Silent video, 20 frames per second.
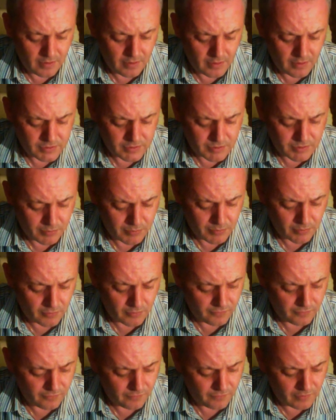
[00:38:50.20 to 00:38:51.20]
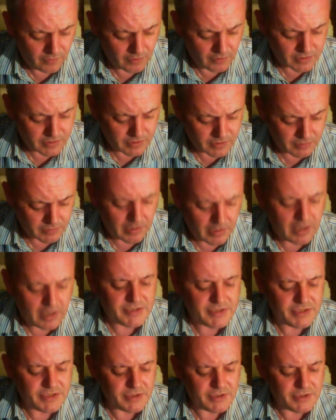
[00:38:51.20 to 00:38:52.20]
to puff, to
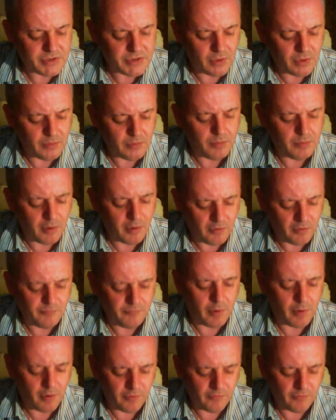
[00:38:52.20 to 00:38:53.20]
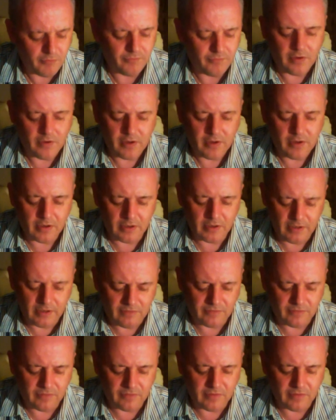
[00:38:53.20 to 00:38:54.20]
blazing us on, puff, puff, and
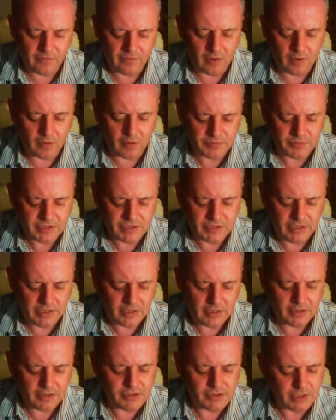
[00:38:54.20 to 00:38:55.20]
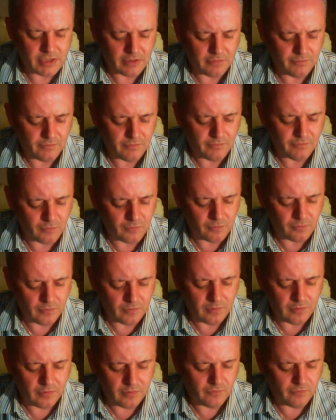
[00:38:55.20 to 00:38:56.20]
even if Humpty shall fall,
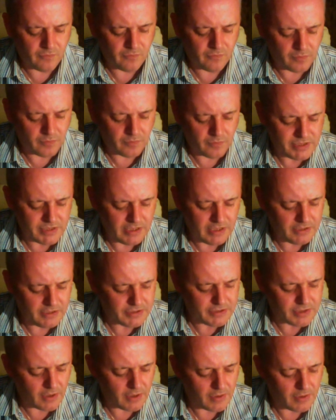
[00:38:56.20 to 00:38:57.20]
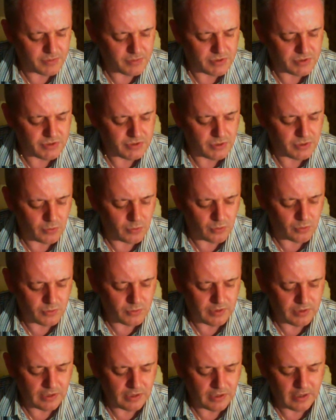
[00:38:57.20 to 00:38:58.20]
Frumpty times its
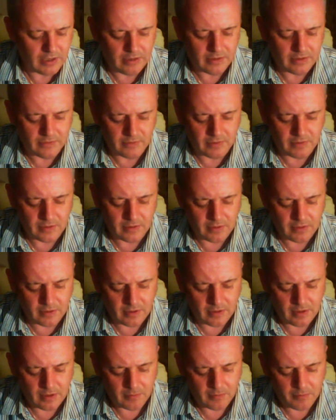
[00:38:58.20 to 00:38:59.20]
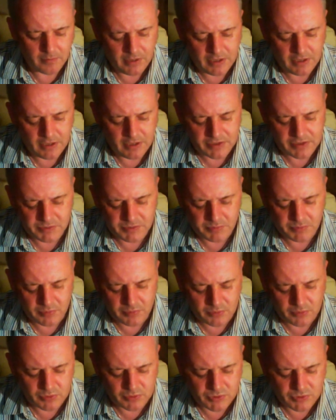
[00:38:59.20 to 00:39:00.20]
awkward again, and the beards
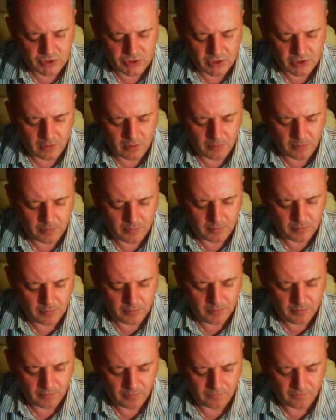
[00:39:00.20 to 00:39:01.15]
booze along of